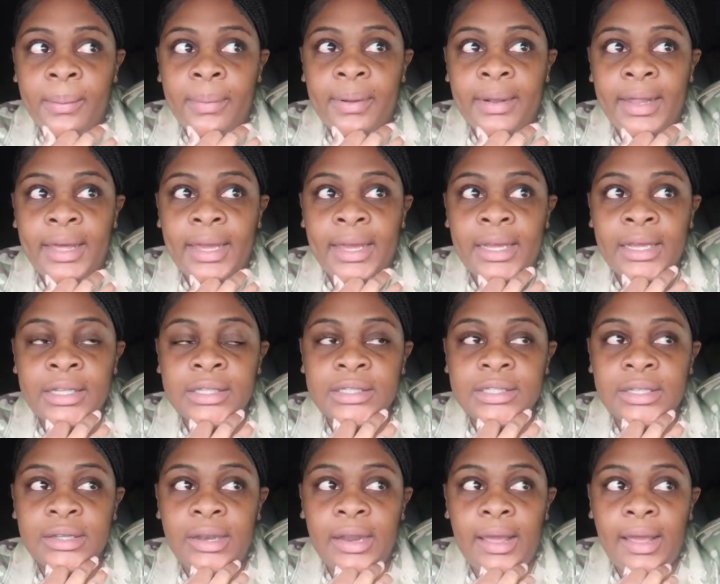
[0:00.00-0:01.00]
planned
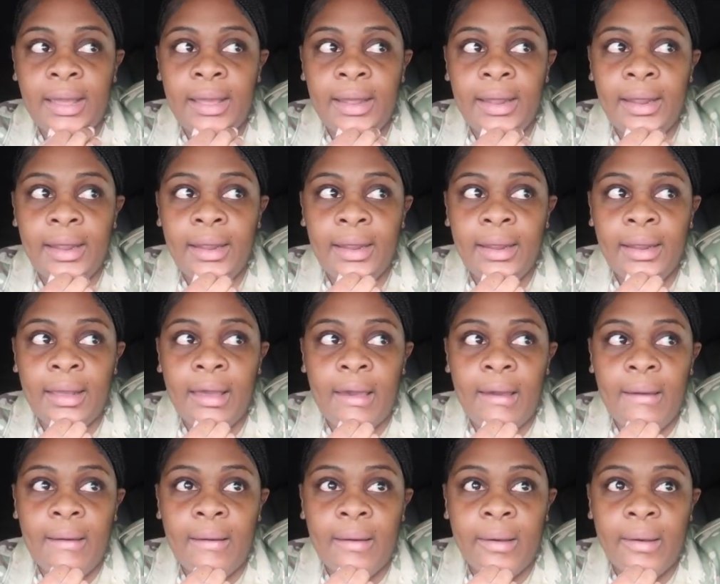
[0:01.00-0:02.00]
today.
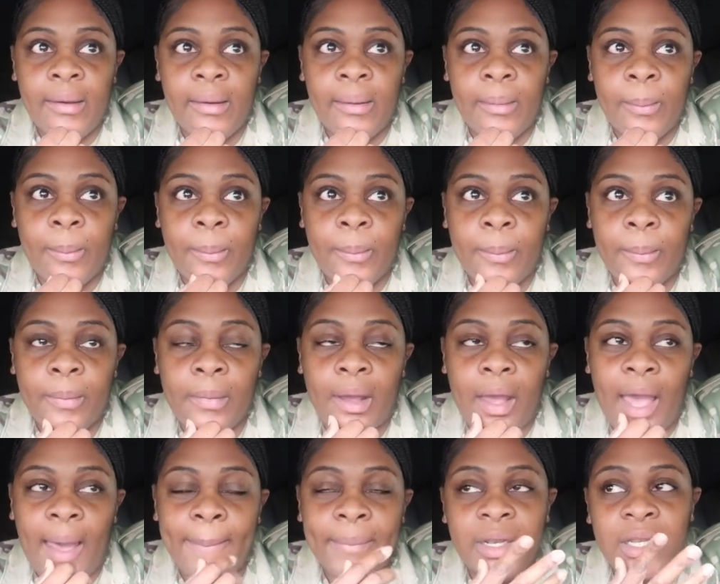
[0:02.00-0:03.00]
Um,
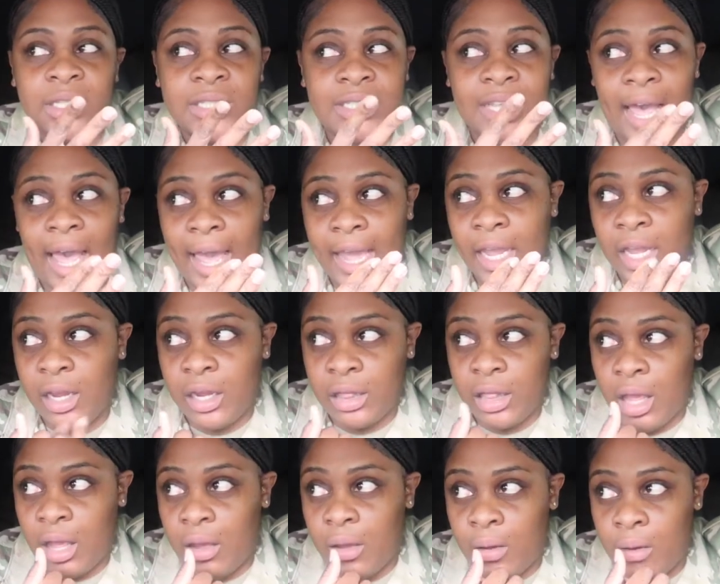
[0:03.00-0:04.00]
I'm a little tired
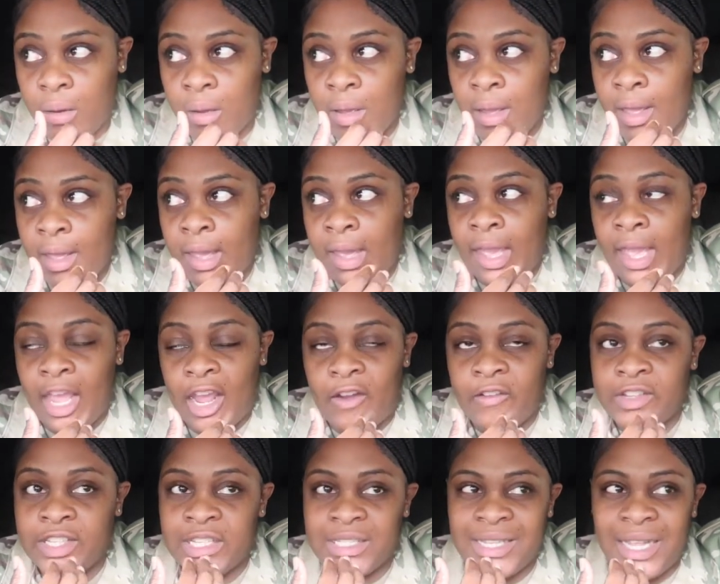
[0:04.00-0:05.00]
though.
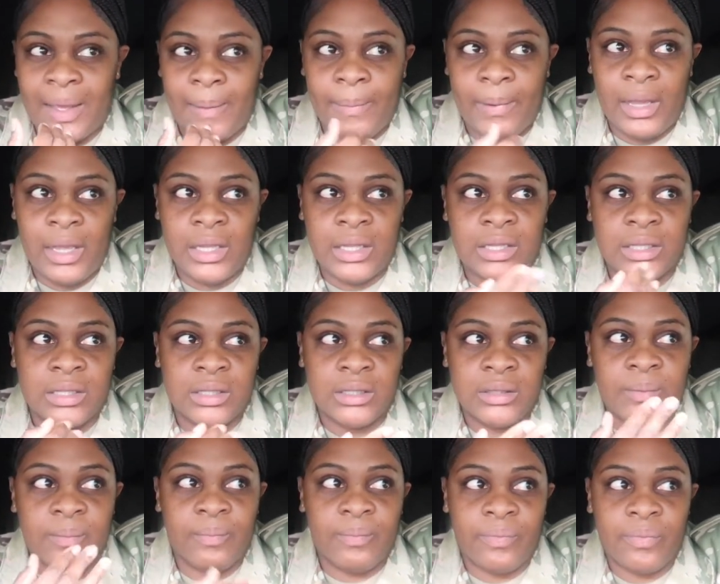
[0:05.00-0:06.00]
Ever since I've been
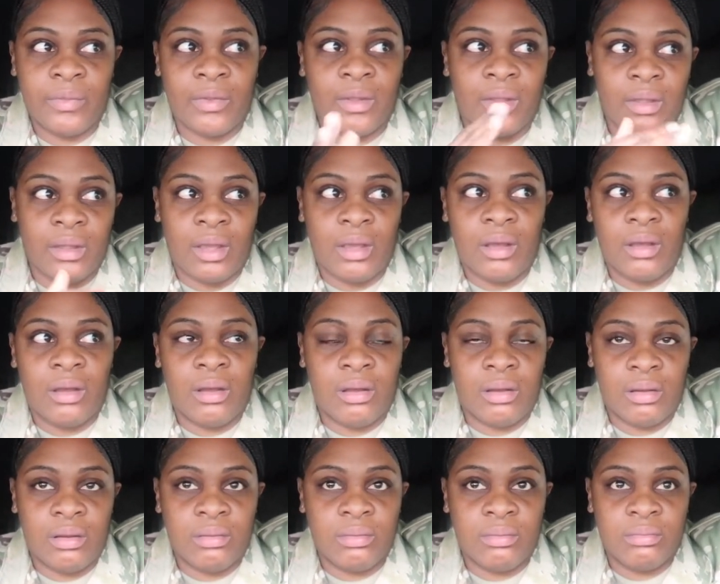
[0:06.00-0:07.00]

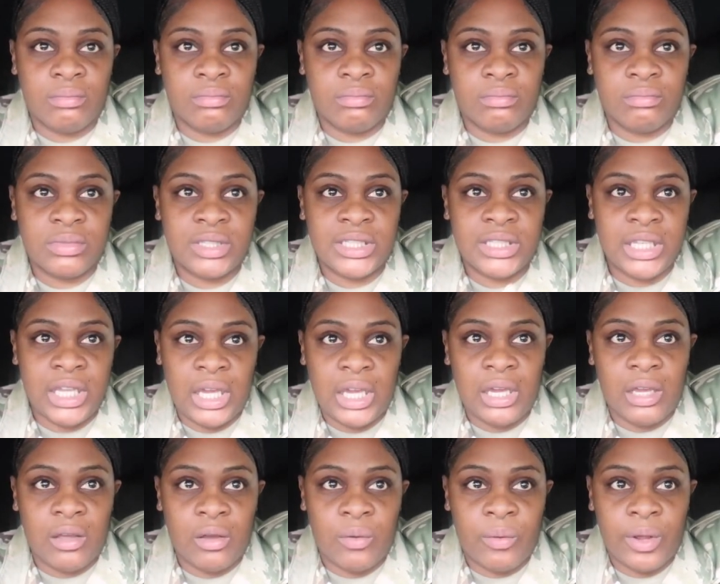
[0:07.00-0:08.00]
um, sick or